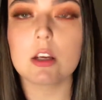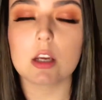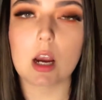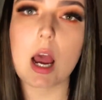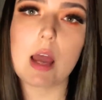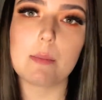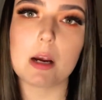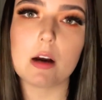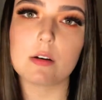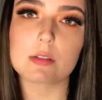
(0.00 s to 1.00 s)
your
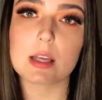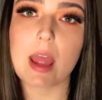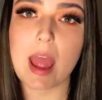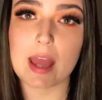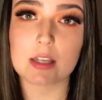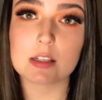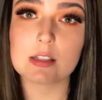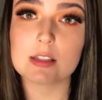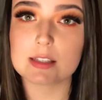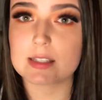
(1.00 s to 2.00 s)
eyebrows and
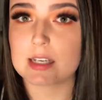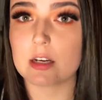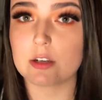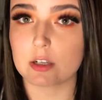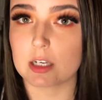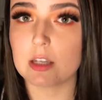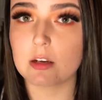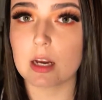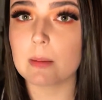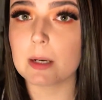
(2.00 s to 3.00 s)
the skin underneath
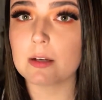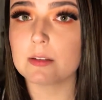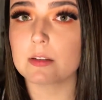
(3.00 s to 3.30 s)
your eyebrows,